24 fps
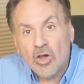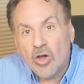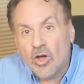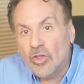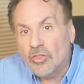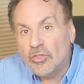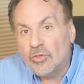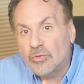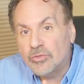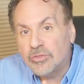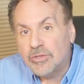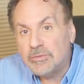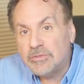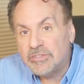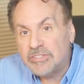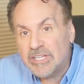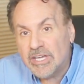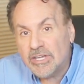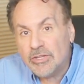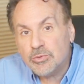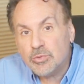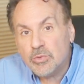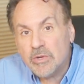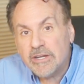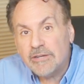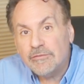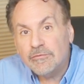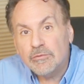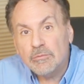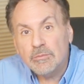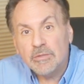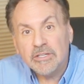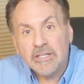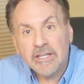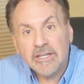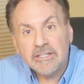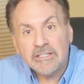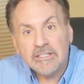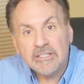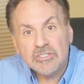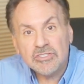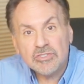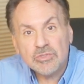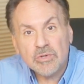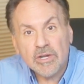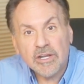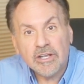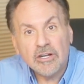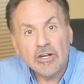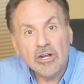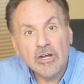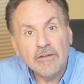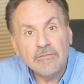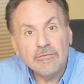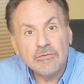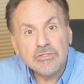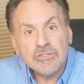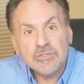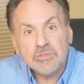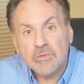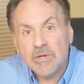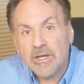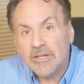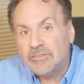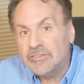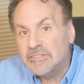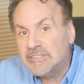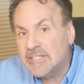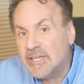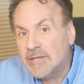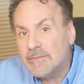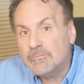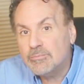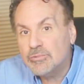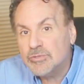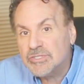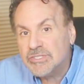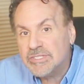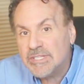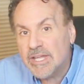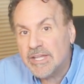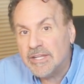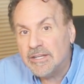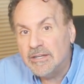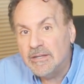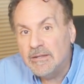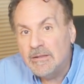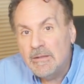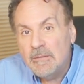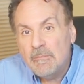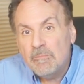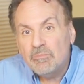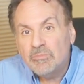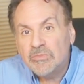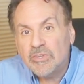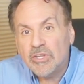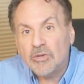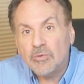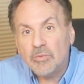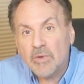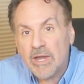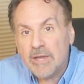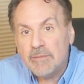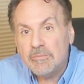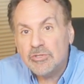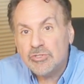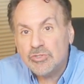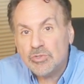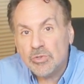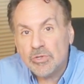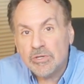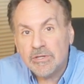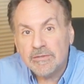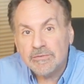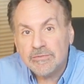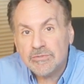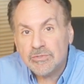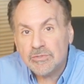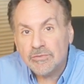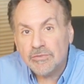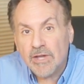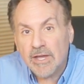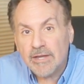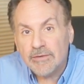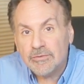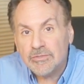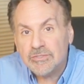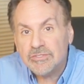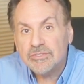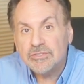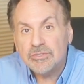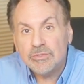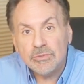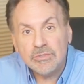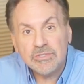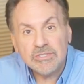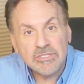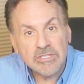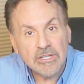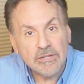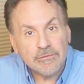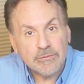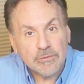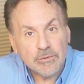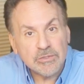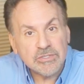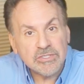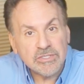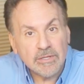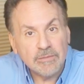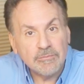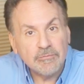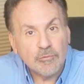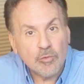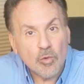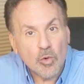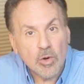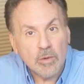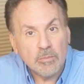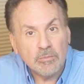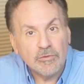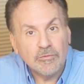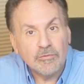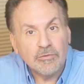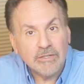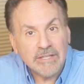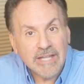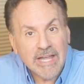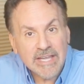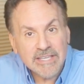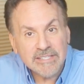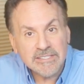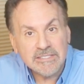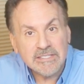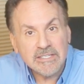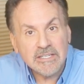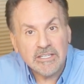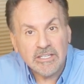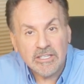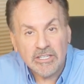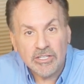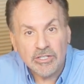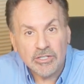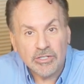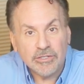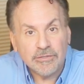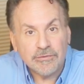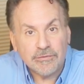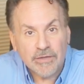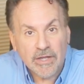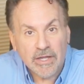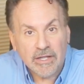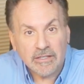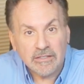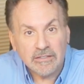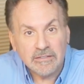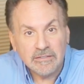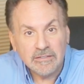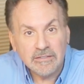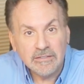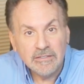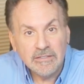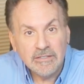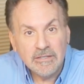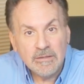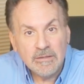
Although the death rate from a lightning strike hovers around 10%, the grand majority of survivors do suffer some form of lasting ill effect.